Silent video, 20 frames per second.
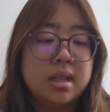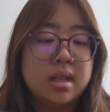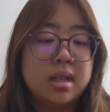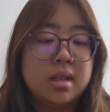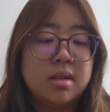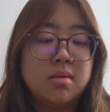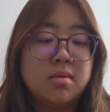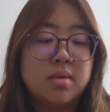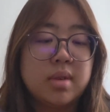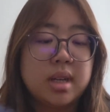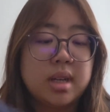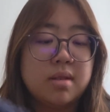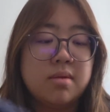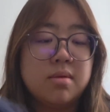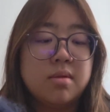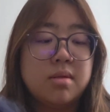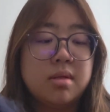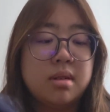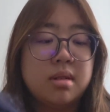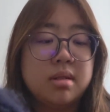
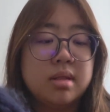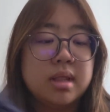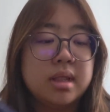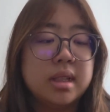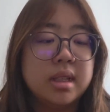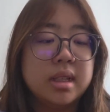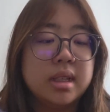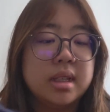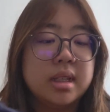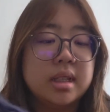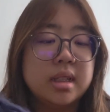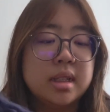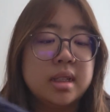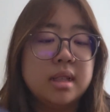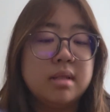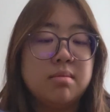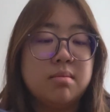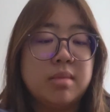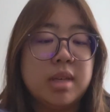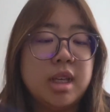unravel all this
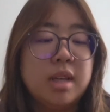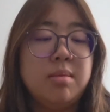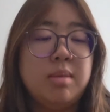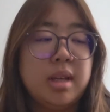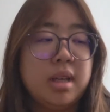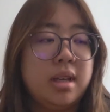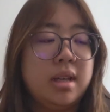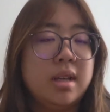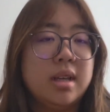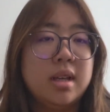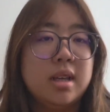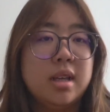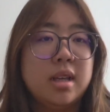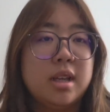and maybe,